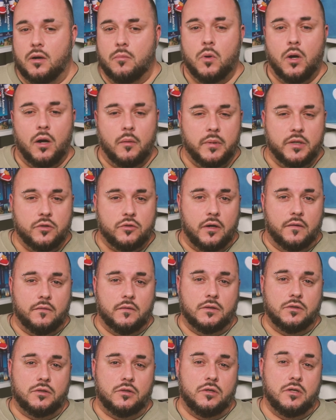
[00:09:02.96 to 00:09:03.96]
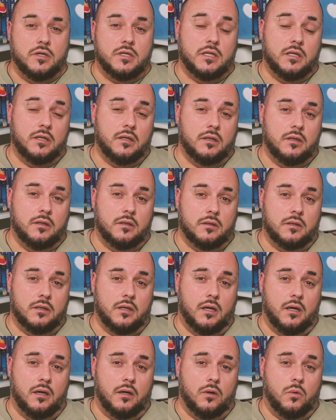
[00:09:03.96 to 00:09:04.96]
I might be travelling to New Zealand
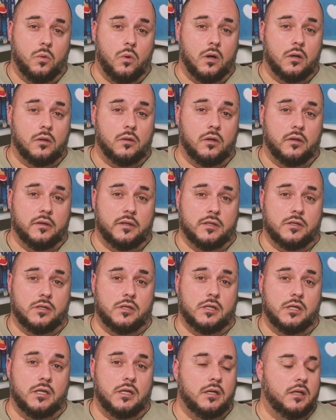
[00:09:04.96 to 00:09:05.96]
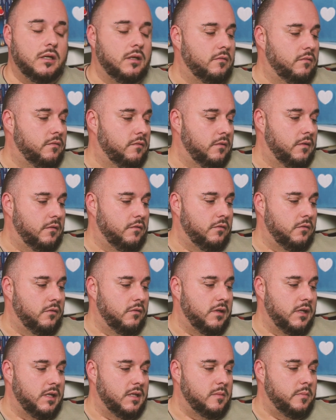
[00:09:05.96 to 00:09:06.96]
uh, quite a lot this year if a few
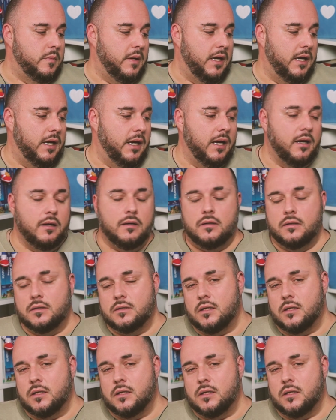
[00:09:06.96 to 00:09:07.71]
things pan out.